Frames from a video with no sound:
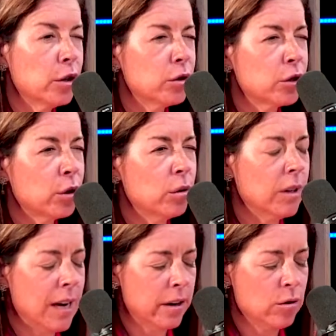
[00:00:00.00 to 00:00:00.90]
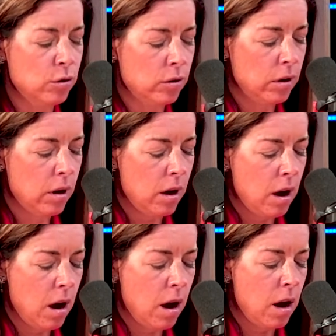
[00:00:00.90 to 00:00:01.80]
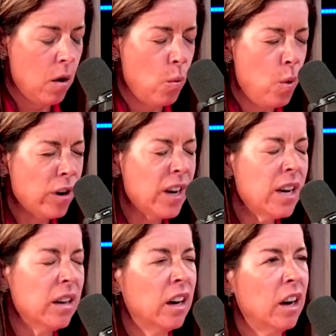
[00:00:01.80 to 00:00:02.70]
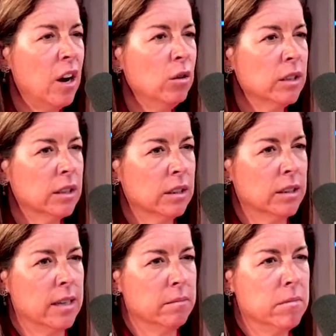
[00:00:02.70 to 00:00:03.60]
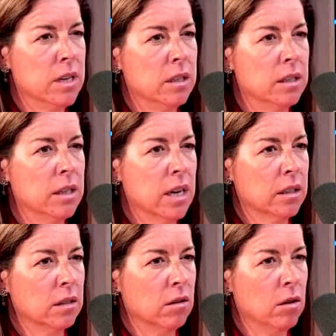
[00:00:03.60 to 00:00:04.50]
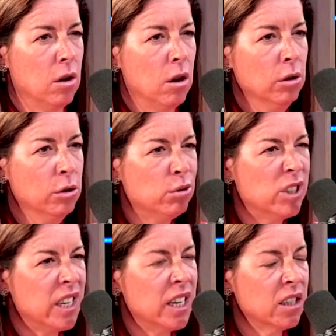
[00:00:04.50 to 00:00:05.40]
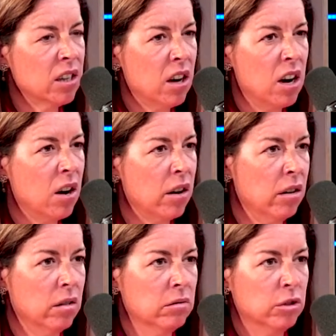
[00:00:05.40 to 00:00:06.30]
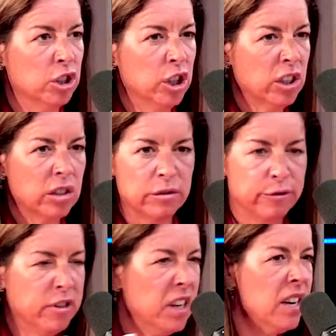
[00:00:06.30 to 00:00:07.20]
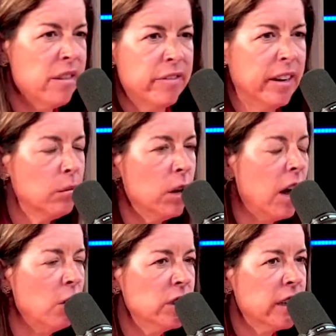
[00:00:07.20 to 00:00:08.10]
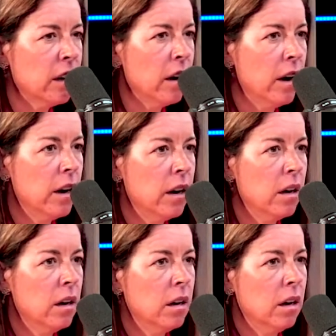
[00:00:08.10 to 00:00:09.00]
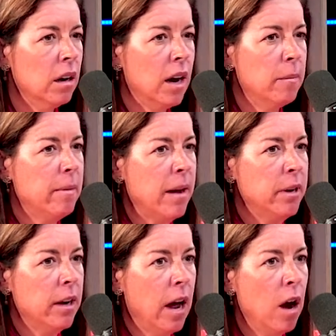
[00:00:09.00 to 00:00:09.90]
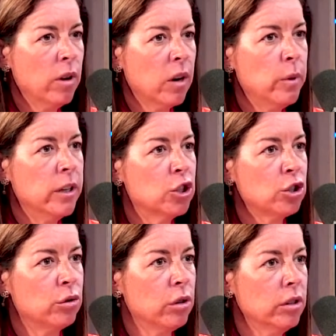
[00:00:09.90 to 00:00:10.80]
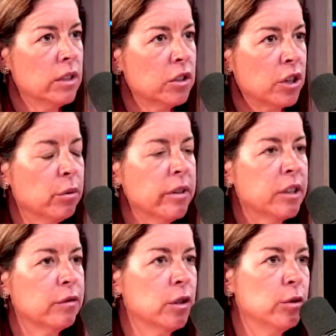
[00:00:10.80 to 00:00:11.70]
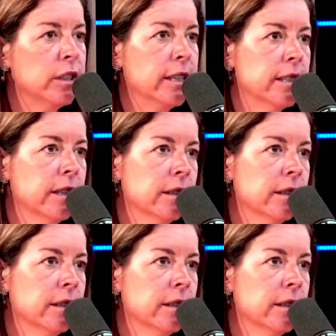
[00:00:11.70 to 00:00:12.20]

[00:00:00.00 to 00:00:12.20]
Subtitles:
So, Arno, working in the cloud, that means that all those data are just freely available out there? I mean, how can we ensure the security of those data?